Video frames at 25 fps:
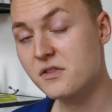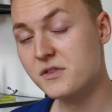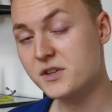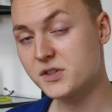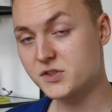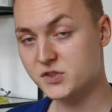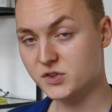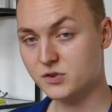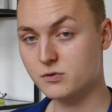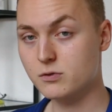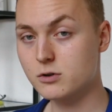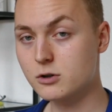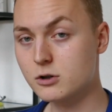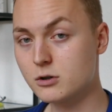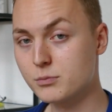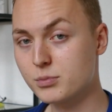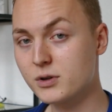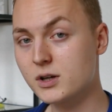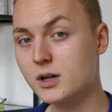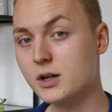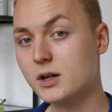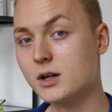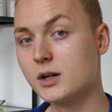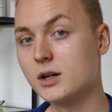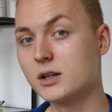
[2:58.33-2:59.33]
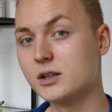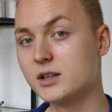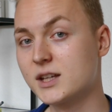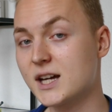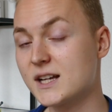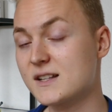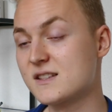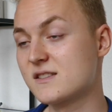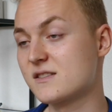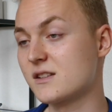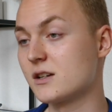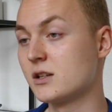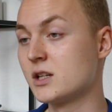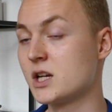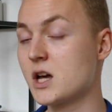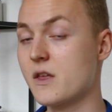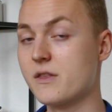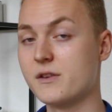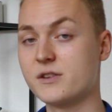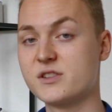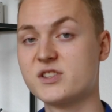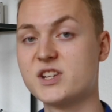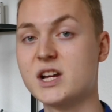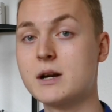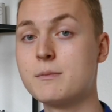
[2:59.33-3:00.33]
This group gets
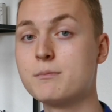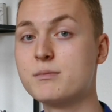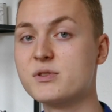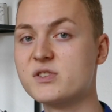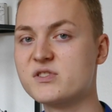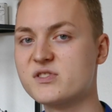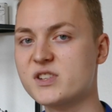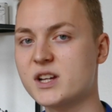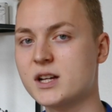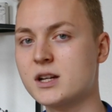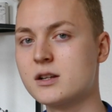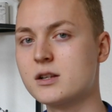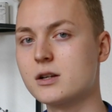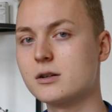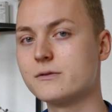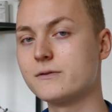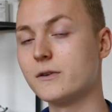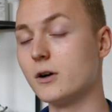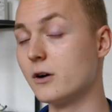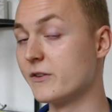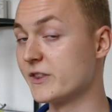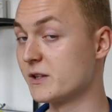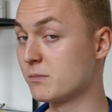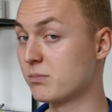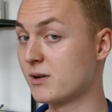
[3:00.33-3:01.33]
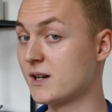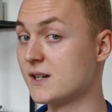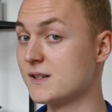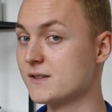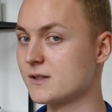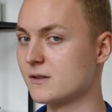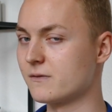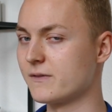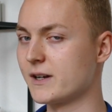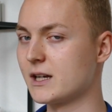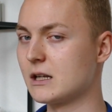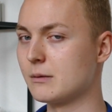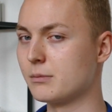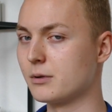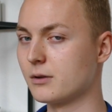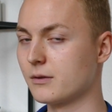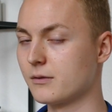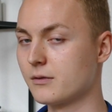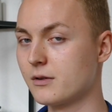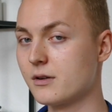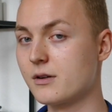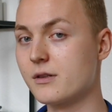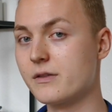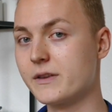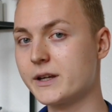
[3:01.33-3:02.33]
another 10% of all the places
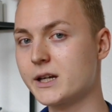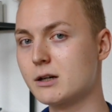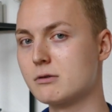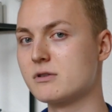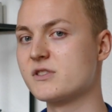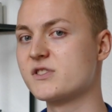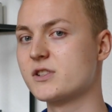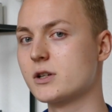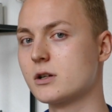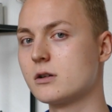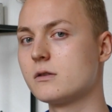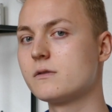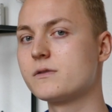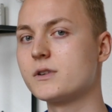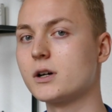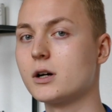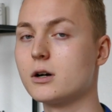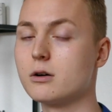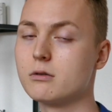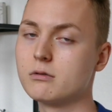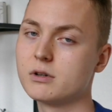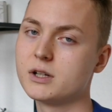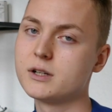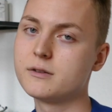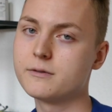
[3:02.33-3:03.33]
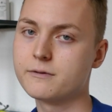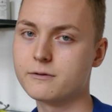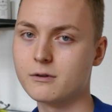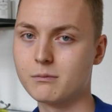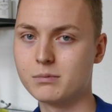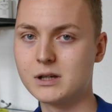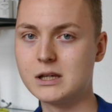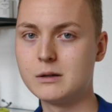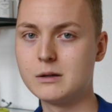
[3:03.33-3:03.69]
available. They are reserved only for